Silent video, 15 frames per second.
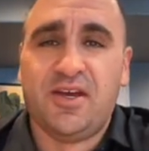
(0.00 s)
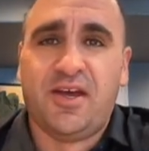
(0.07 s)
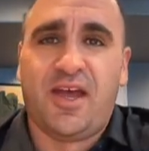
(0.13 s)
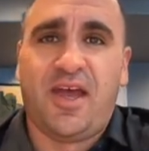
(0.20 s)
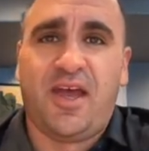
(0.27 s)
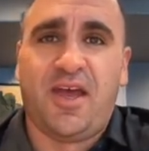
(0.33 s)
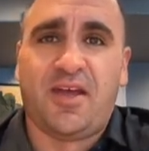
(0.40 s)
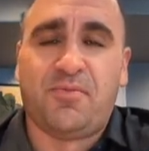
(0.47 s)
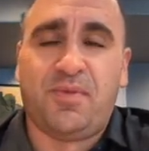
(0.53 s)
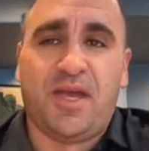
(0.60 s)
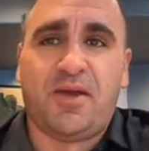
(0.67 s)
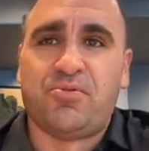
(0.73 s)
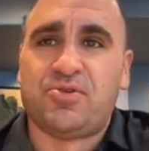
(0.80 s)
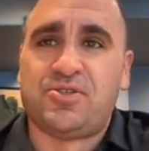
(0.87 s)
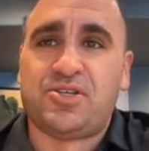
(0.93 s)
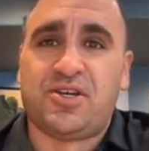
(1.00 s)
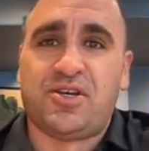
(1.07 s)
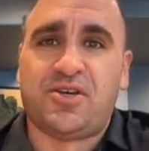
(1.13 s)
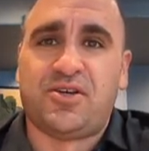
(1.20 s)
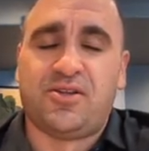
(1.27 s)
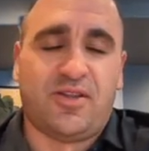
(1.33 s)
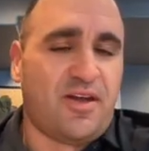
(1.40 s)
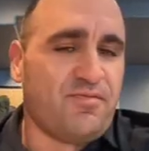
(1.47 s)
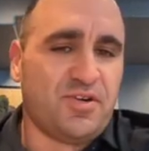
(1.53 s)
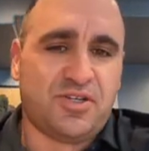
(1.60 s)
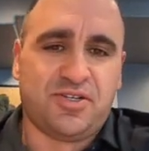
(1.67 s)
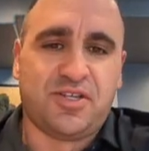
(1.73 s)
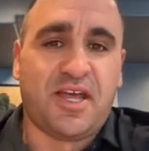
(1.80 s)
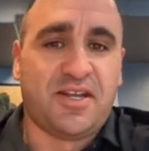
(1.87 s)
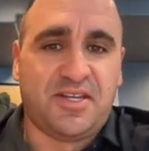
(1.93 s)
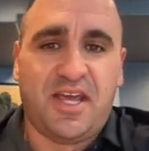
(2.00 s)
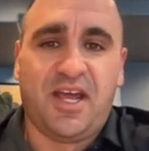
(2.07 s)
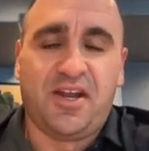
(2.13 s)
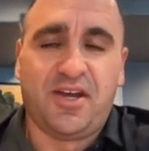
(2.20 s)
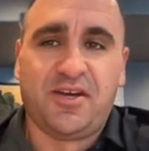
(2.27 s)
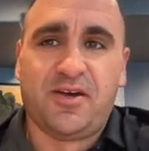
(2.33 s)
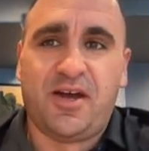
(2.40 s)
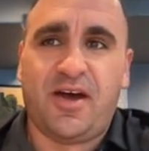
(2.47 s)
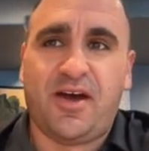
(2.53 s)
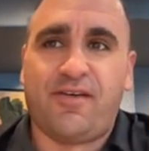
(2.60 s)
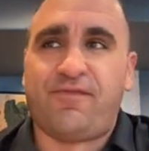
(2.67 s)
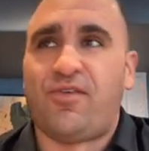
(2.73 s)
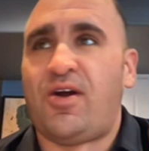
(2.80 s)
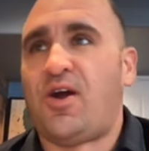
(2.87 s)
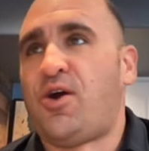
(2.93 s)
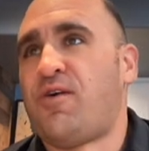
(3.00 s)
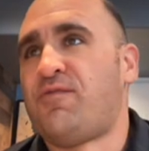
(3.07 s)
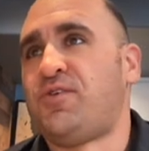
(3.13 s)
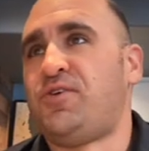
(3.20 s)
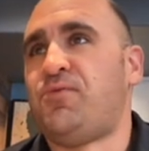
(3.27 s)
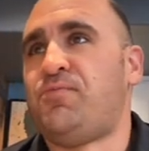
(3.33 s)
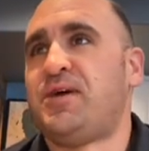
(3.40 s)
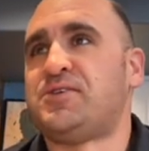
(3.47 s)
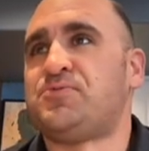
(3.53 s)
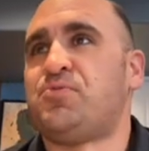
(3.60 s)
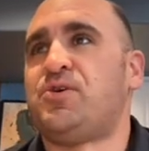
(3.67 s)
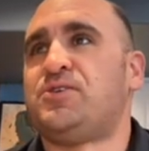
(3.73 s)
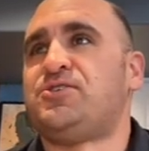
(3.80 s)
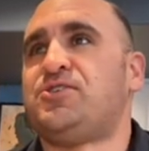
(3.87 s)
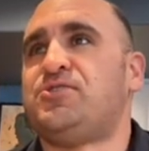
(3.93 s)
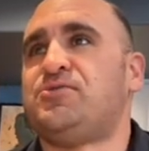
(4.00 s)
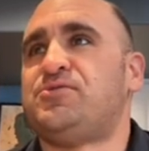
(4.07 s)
and be able to leverage that data for however you best want to.